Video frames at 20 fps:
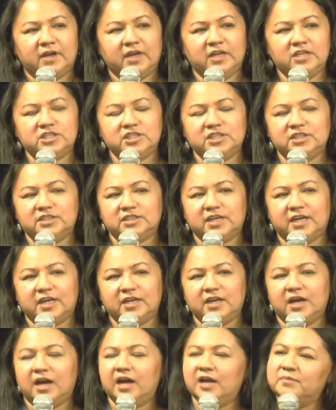And she
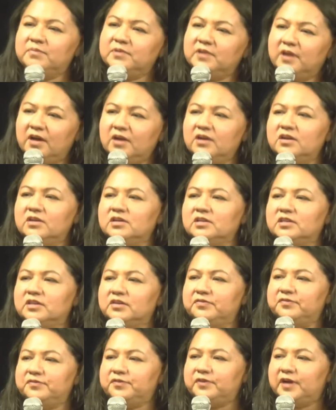said, I'm not going to
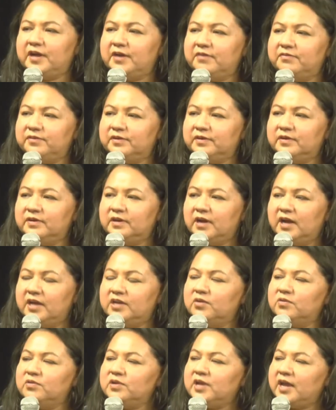live forever. I
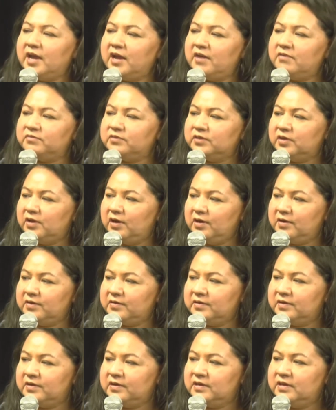don't have long.
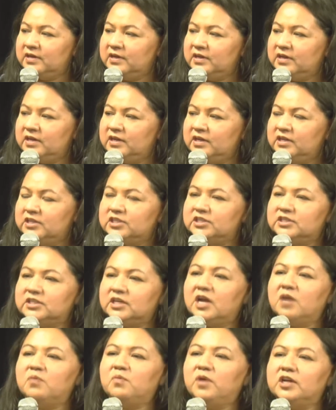She
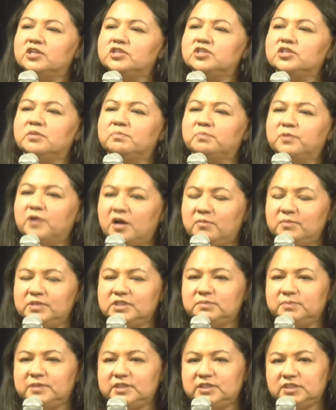said, I want you to
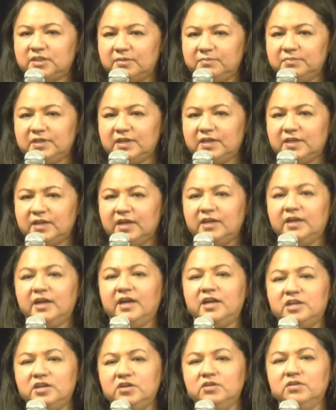promise me something. And
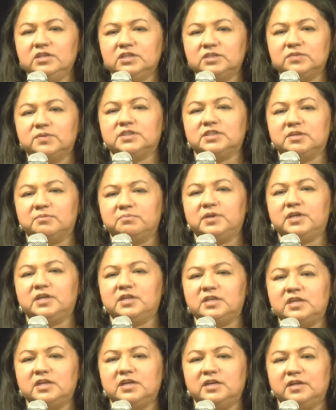I knew this was a
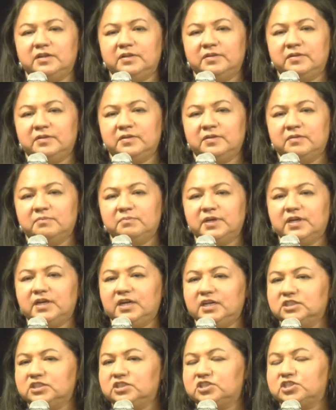big deal
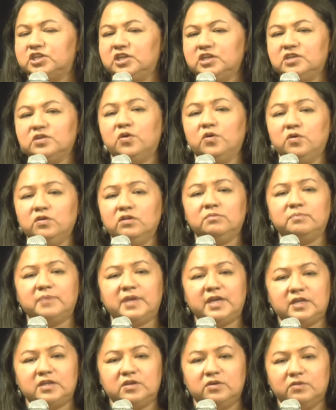because she told
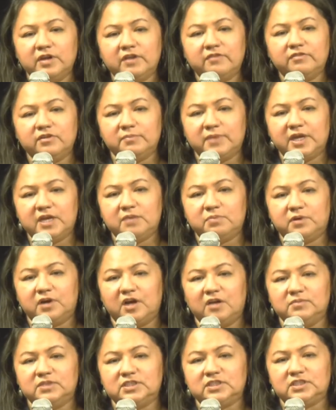me, don't ever make
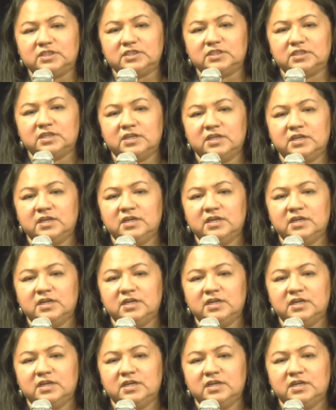promises.